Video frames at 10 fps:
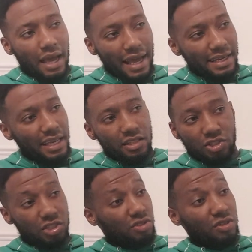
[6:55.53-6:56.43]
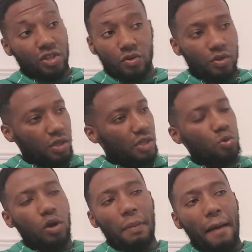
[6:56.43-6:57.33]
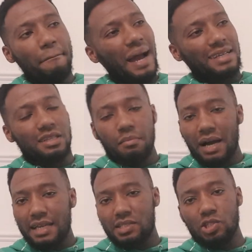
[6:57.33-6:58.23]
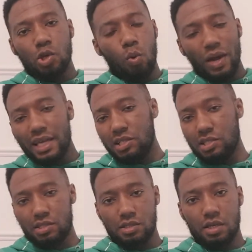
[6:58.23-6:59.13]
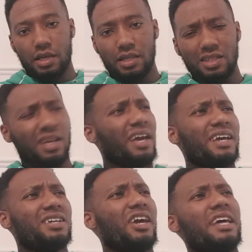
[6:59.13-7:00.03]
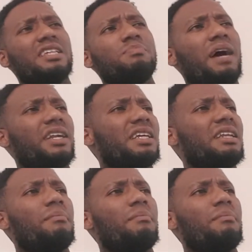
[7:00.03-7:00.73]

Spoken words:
And then just, it's all about maximizing your wages. Yeah, you hear these man in the